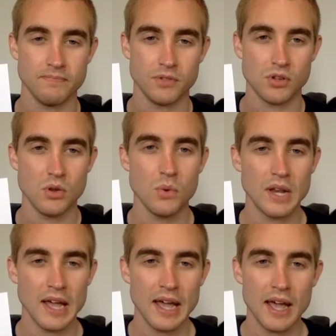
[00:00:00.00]
So you
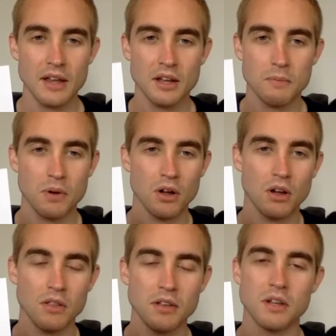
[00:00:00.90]
would add up
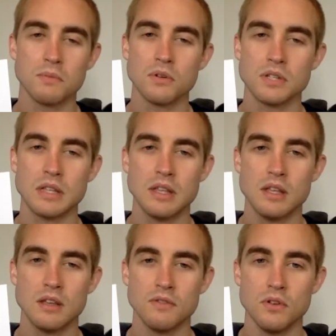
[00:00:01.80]
all the numbers that they
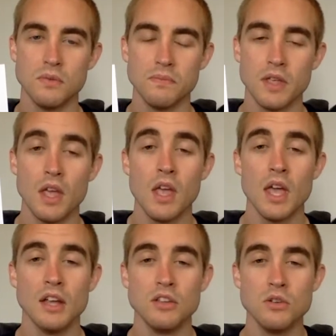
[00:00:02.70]
give you,
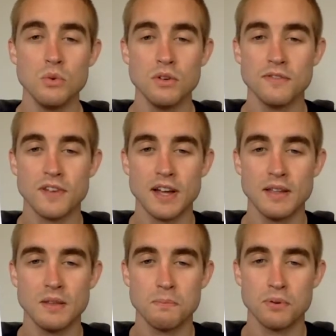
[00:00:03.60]
and you would
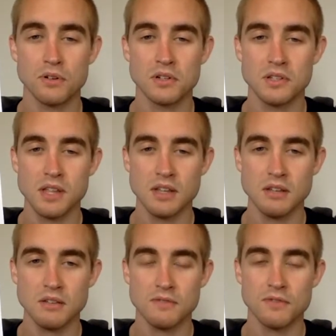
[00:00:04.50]
find the
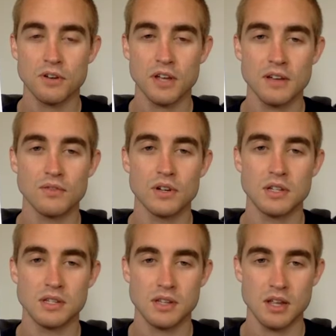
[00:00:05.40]
percent for every
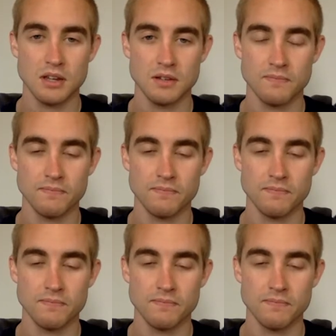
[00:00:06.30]
state.